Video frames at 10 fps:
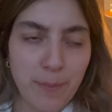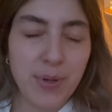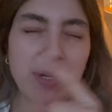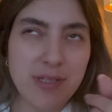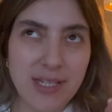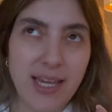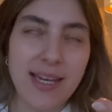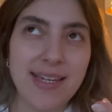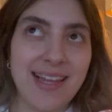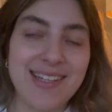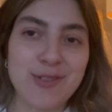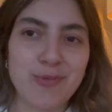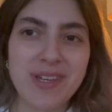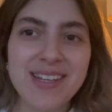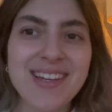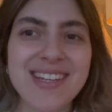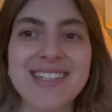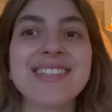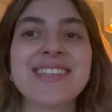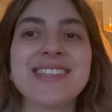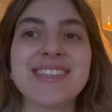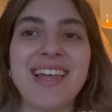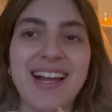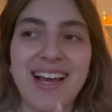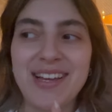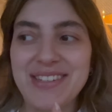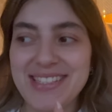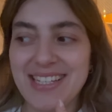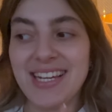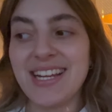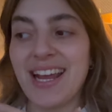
put in last week is that how you say it?